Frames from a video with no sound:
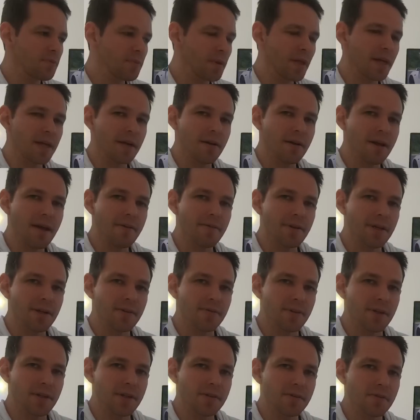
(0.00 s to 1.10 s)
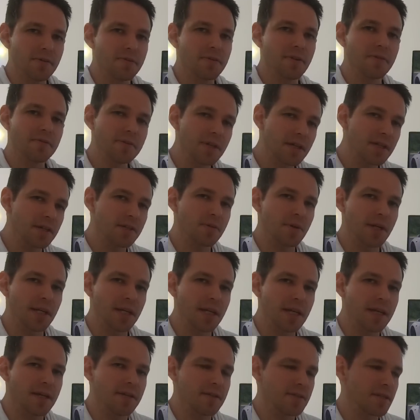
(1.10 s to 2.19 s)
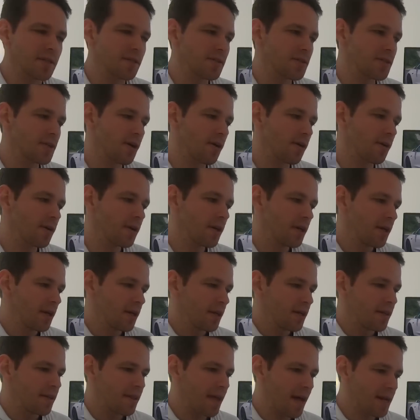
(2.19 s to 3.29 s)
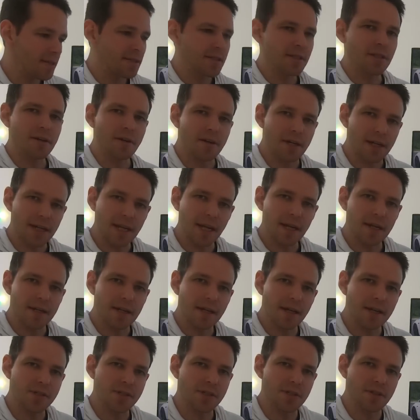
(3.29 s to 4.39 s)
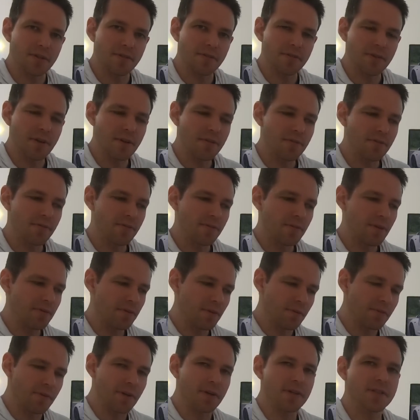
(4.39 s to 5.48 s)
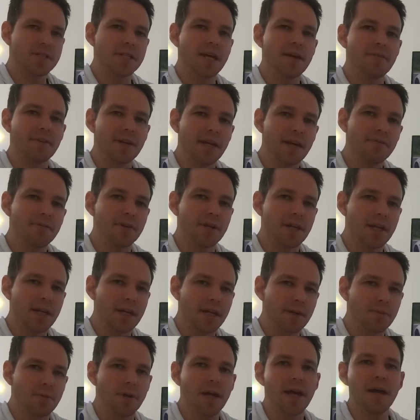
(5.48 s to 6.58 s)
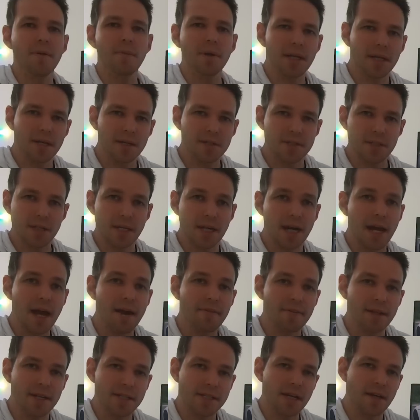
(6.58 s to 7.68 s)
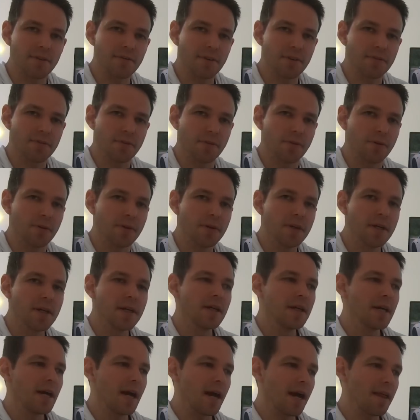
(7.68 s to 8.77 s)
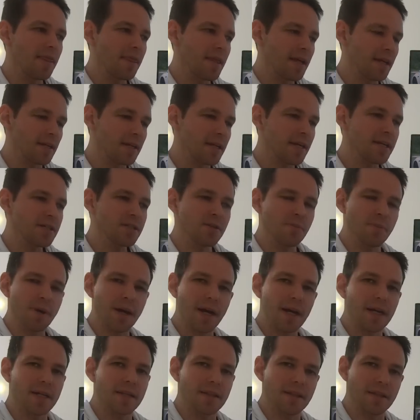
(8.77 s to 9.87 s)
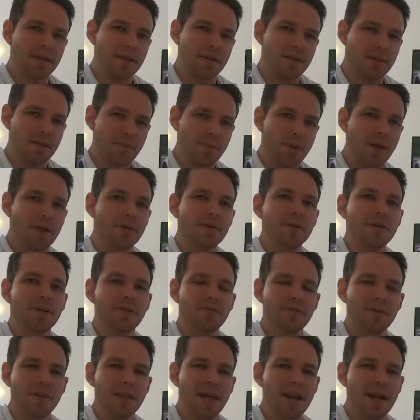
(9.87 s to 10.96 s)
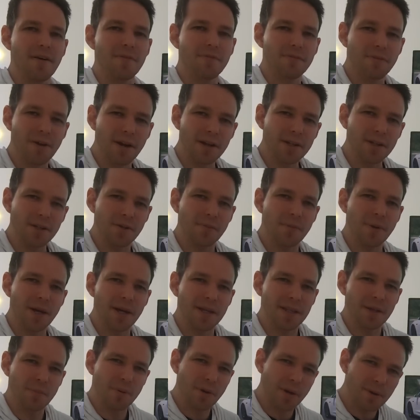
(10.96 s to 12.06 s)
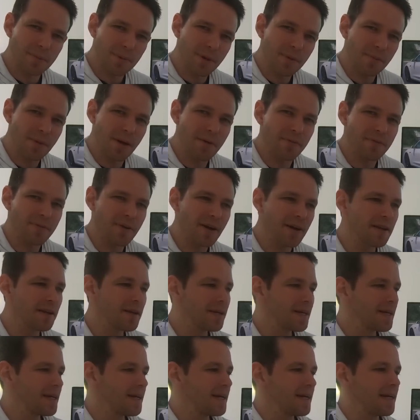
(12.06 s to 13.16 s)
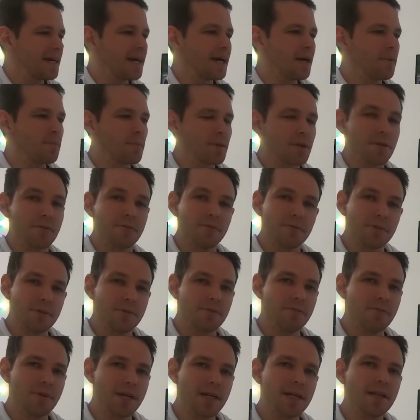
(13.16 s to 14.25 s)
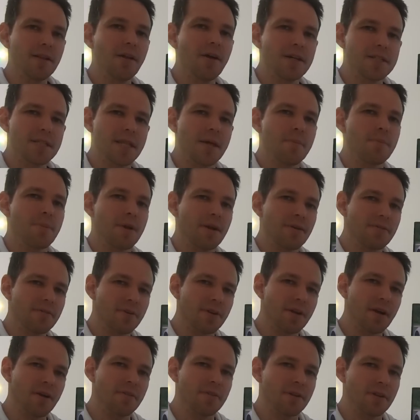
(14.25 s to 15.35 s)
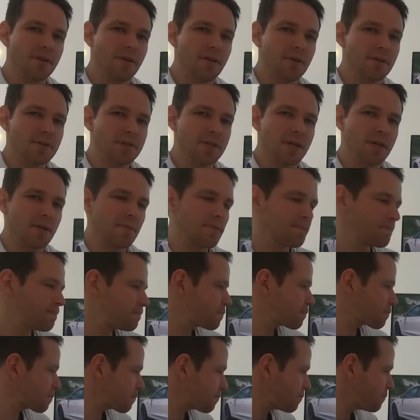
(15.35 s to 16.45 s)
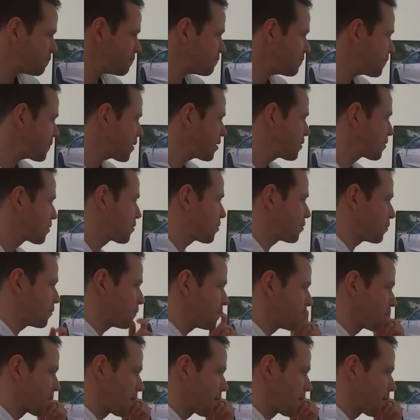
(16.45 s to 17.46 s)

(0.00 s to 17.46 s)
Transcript: would plan on having a vehicle 15 to 20 years. And so that's the kind of calculation of if you've got a saving every year, well, how many years are you going to have that saving for? And then, yes, you're paying the penalty for that up front. You're paying the premium up front, but you realize that benefit over the long term. Cool.